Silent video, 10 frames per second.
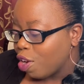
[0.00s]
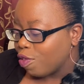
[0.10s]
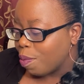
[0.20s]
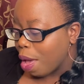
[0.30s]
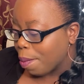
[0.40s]

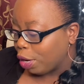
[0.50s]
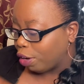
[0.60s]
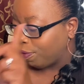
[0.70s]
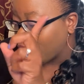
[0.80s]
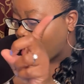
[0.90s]
Remember, your
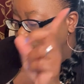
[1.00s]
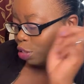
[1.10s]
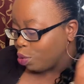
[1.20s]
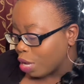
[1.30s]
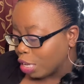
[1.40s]
flaws
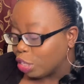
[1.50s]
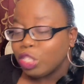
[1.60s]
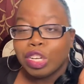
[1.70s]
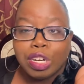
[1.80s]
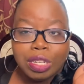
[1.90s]
do not
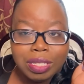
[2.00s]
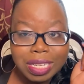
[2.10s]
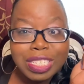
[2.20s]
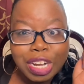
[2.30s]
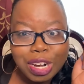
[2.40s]

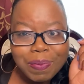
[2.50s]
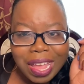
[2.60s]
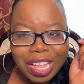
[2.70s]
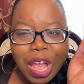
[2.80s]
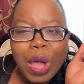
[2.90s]

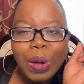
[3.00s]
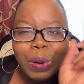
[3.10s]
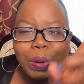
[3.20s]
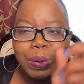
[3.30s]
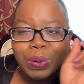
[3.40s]
determine
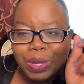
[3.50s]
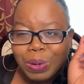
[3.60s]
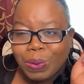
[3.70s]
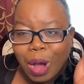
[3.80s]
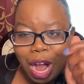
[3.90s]
who
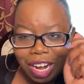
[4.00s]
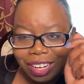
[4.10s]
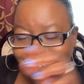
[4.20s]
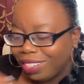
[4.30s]
you are.